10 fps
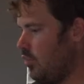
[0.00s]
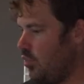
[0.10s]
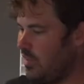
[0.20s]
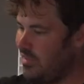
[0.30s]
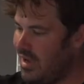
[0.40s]

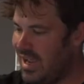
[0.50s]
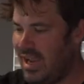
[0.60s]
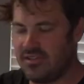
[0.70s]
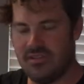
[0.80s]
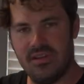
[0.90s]
We're not
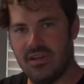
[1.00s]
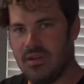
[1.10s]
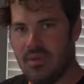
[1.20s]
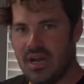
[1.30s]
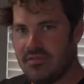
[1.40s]
actually going
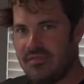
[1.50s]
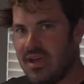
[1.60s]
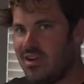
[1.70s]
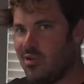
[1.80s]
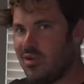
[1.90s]
to
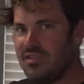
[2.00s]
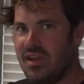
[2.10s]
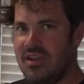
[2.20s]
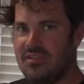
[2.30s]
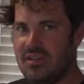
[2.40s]
modify or
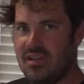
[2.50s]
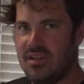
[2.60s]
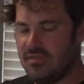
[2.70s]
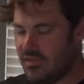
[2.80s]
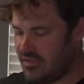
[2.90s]
change
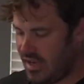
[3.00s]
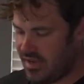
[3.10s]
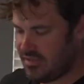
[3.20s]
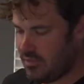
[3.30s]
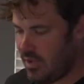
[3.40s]
any of the
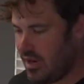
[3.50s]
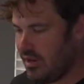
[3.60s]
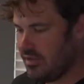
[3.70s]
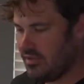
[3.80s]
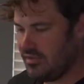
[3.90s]
chassis wiring.